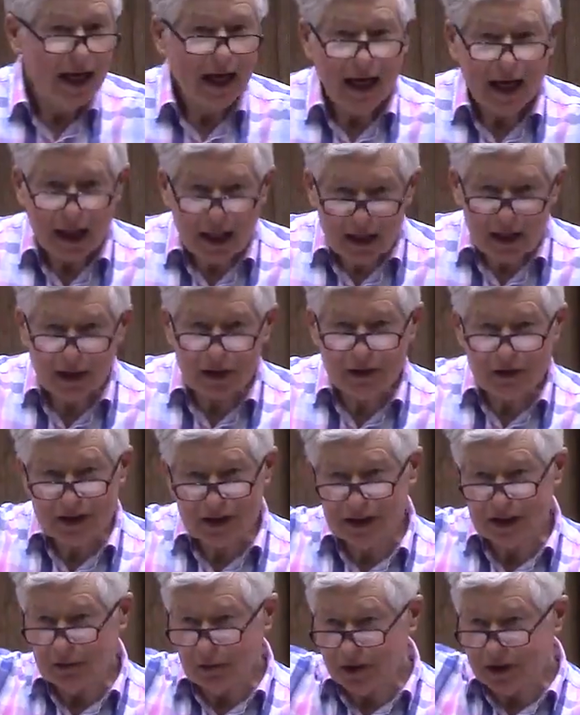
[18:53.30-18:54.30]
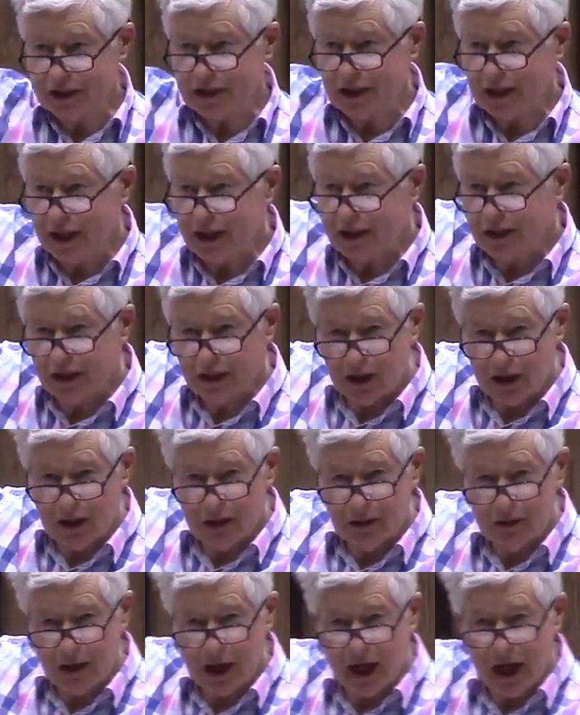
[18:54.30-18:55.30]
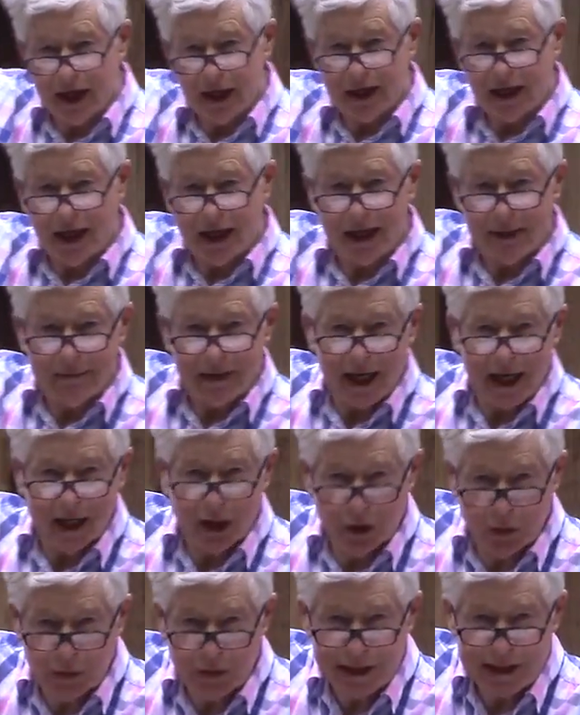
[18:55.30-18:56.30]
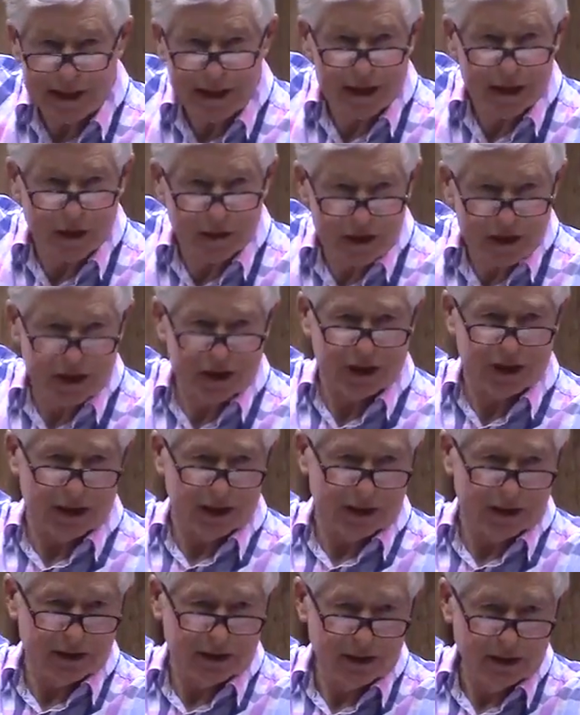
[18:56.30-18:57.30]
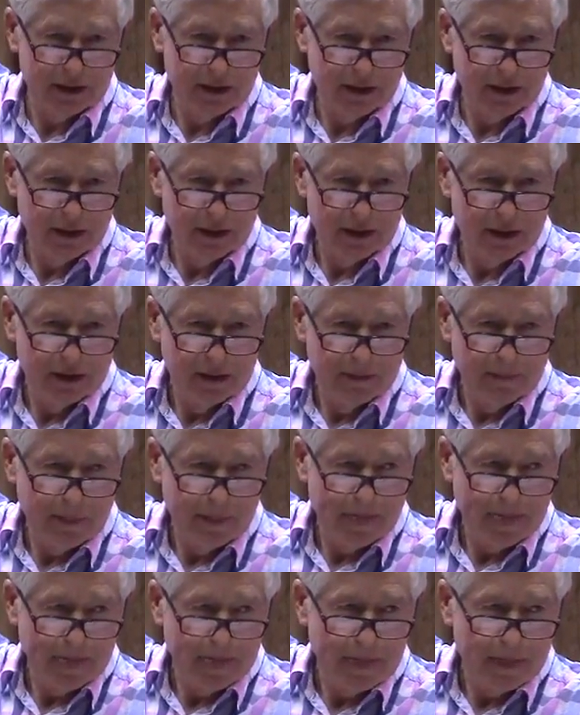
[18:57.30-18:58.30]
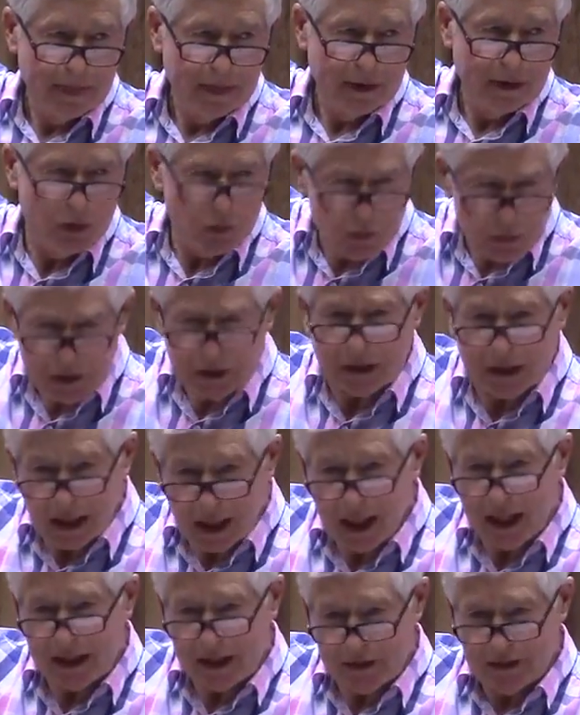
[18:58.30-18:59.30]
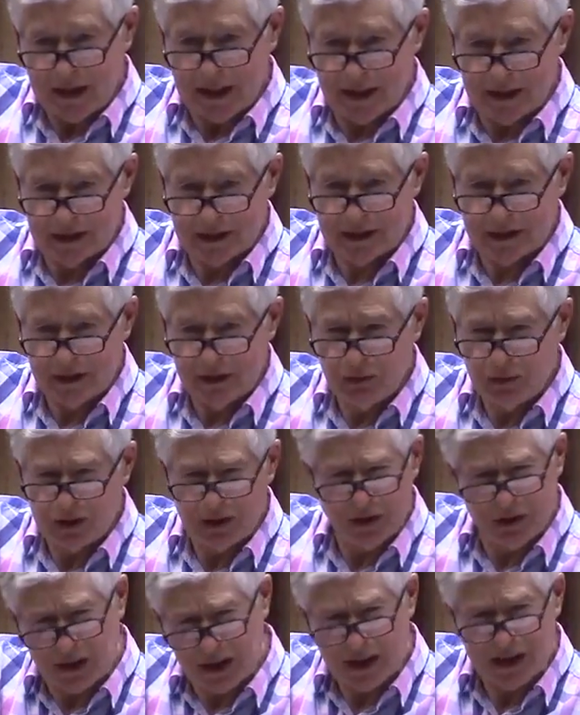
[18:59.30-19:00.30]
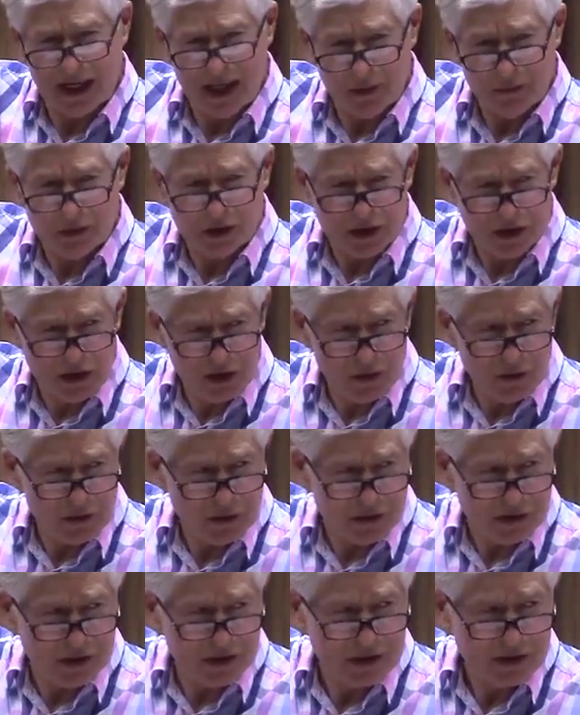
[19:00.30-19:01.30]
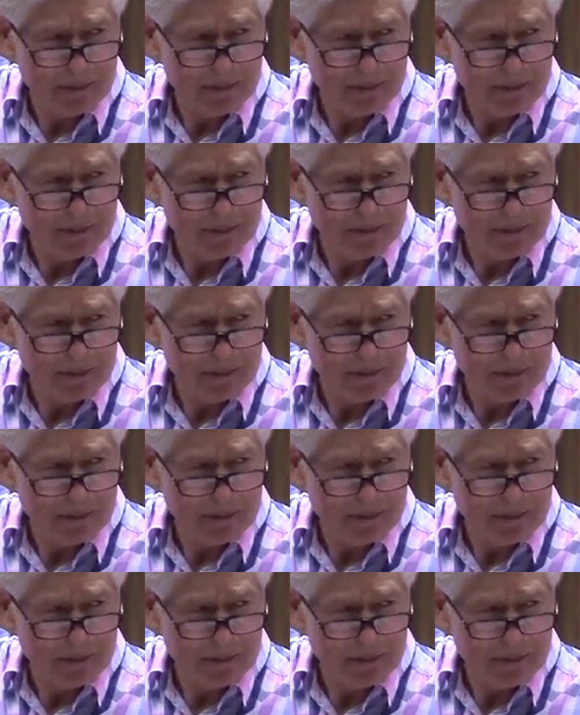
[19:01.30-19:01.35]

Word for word: Hello, see Richard Co. I am a greedy Christian you wouldn't like that. You wouldn't think that was good.